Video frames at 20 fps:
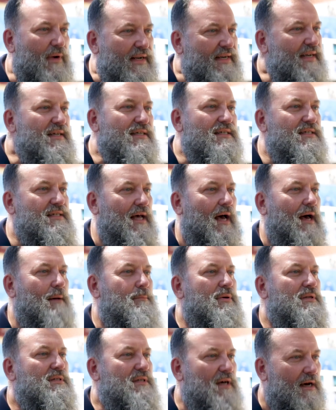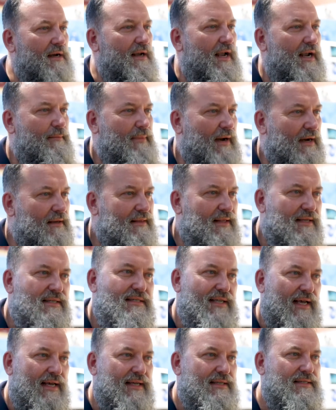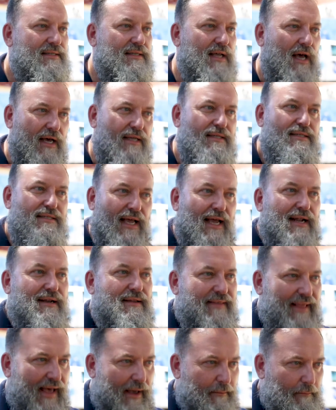We need to stop talking about this as us and